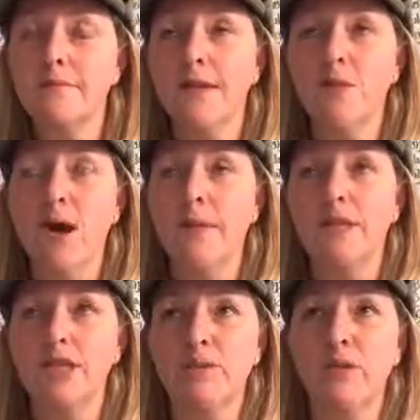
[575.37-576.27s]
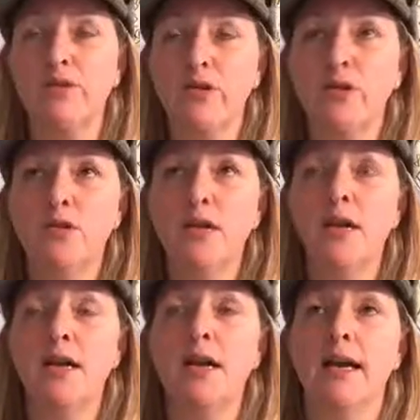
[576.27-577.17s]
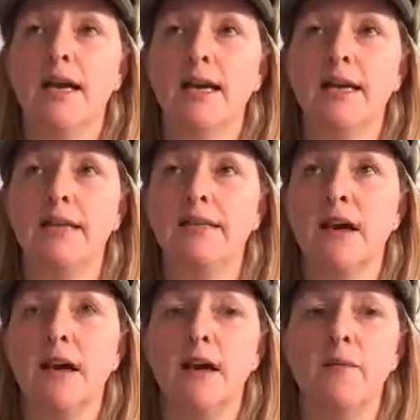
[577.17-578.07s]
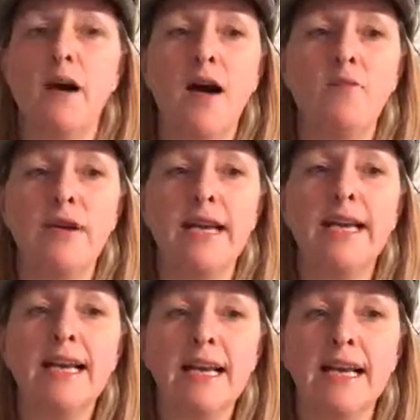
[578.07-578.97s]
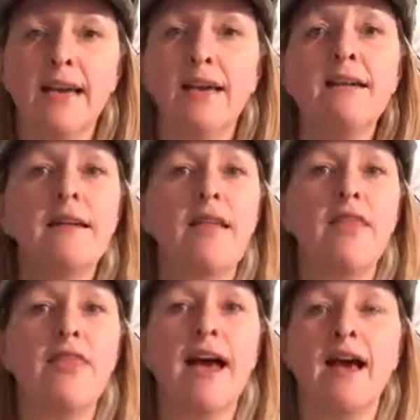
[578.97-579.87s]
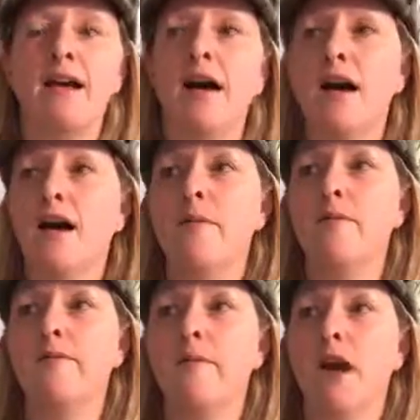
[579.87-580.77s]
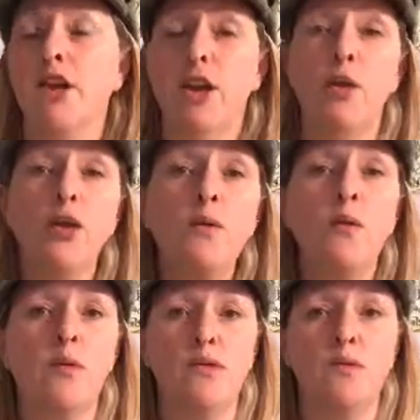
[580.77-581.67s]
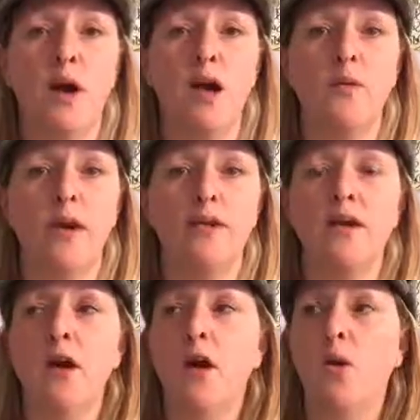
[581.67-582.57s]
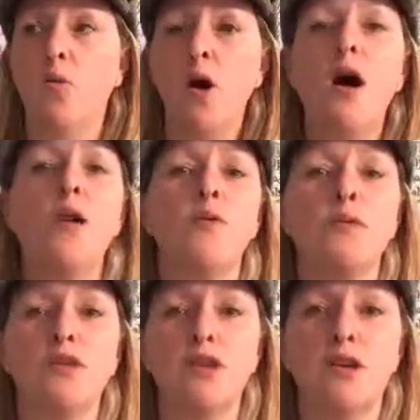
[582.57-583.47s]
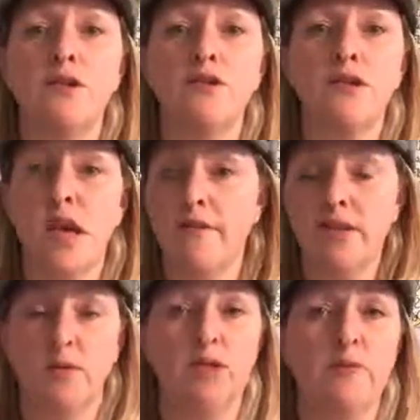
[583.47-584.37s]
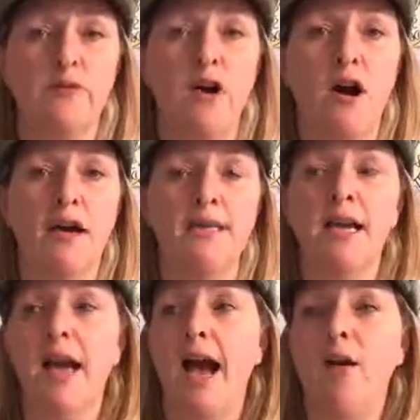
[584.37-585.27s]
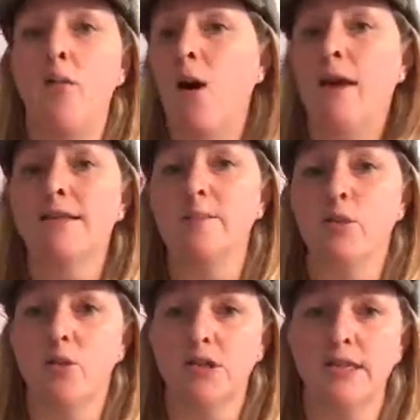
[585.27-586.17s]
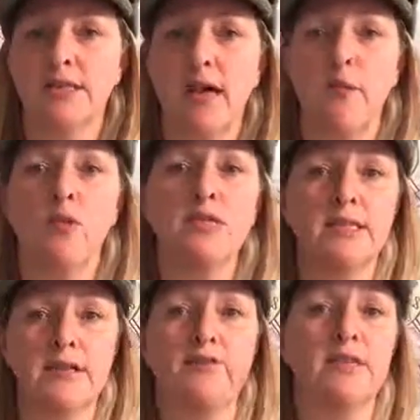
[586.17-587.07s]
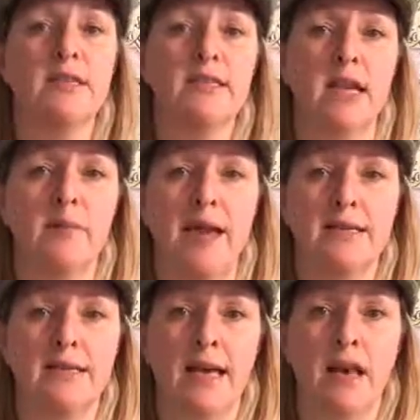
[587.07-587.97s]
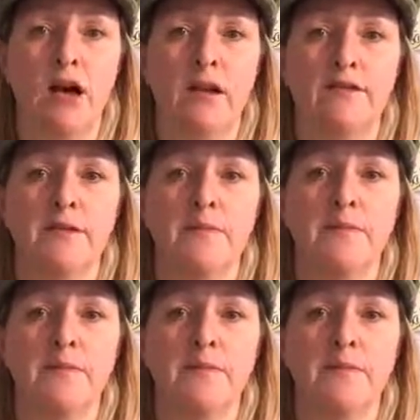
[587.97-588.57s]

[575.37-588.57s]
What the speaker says: what happens just before is I'm really clear that I know who I want to work with, what I want to, service I want to provide, and why it's important to them, what's the difference it's going to make to their lives.